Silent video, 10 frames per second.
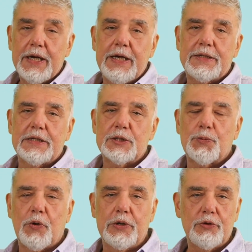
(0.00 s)
At this
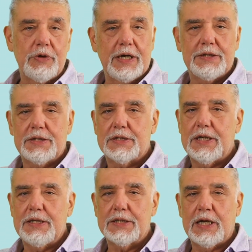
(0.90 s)
point, United
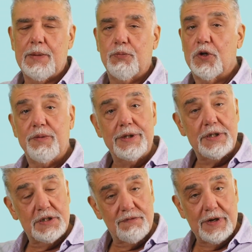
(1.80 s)
States unemployment
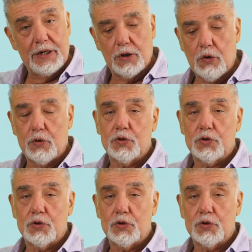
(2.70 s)
is very low,